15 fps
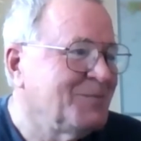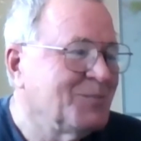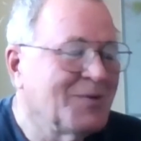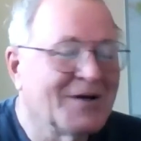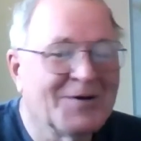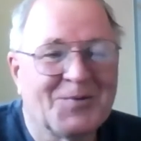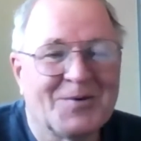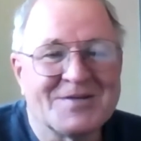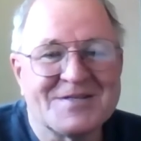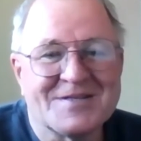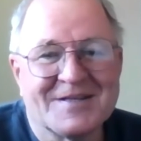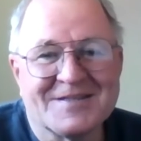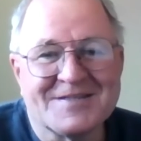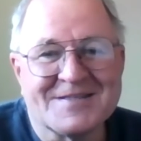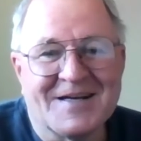but
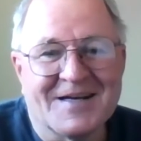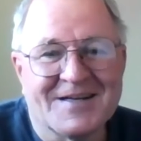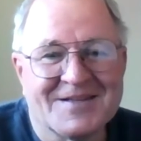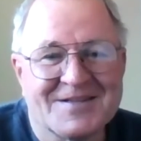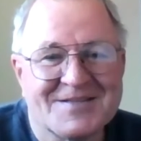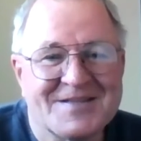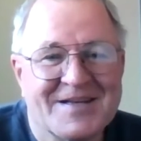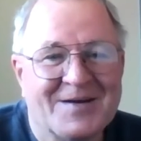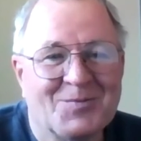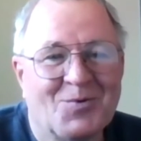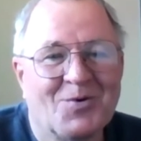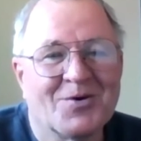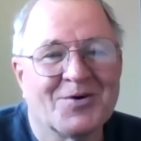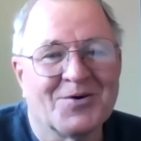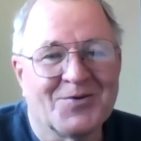it's not in the same
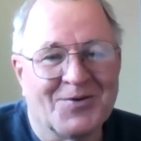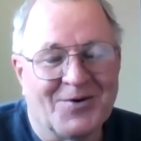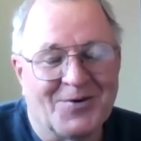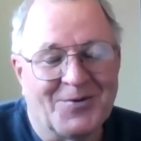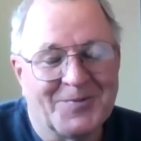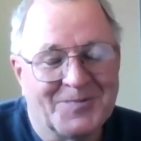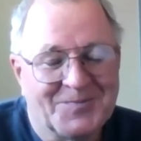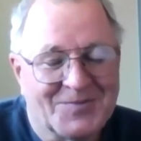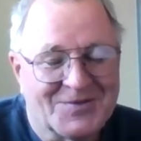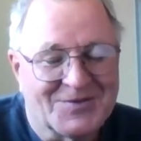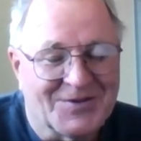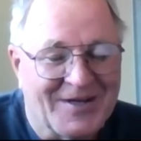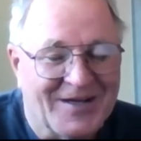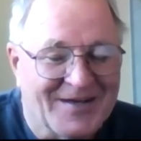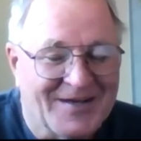order though. So you